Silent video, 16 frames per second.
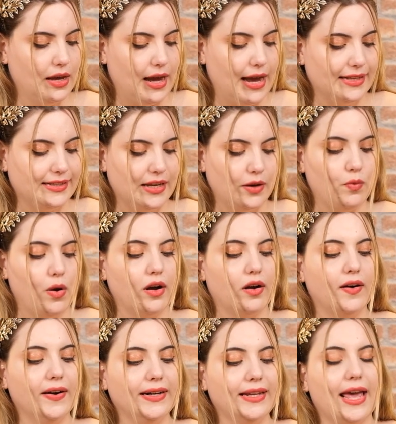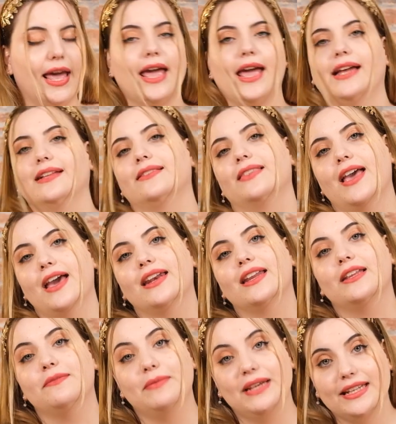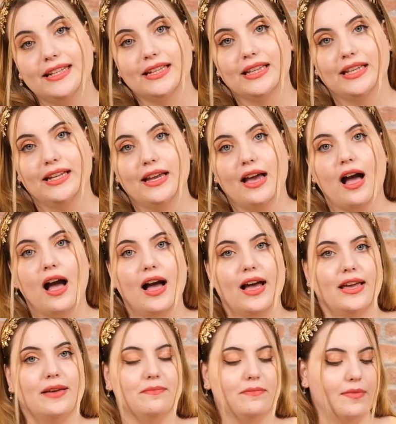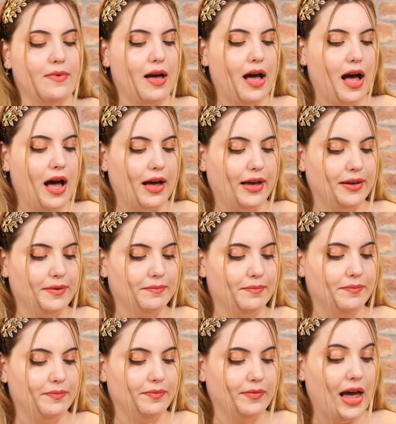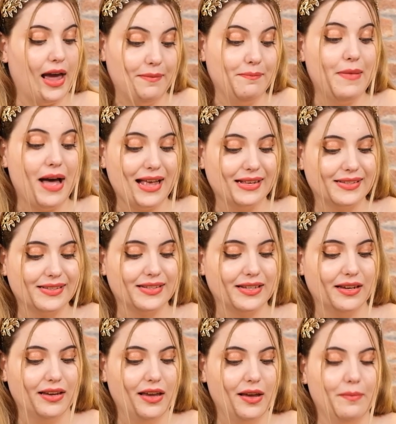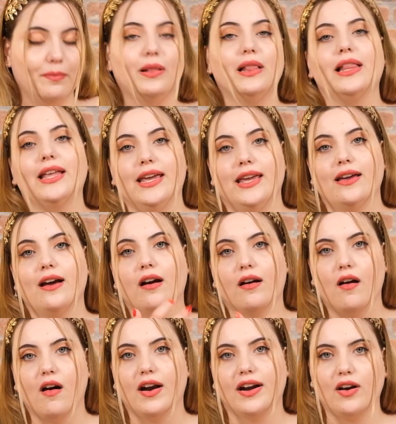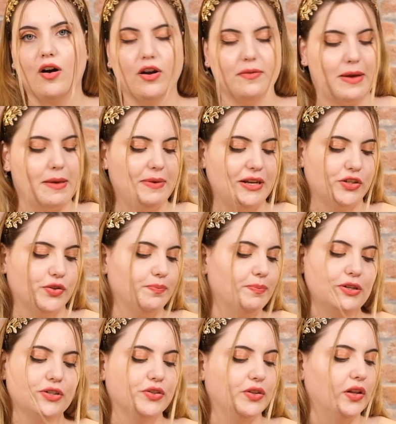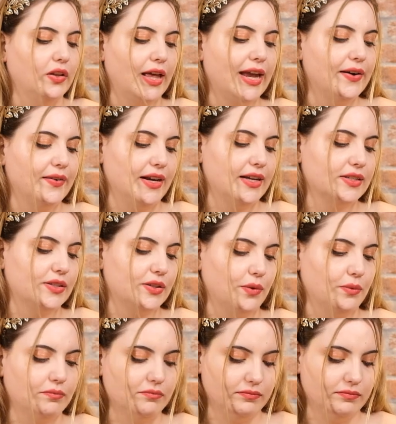I take 1 card, and then immediately I must play a card on my personal area. So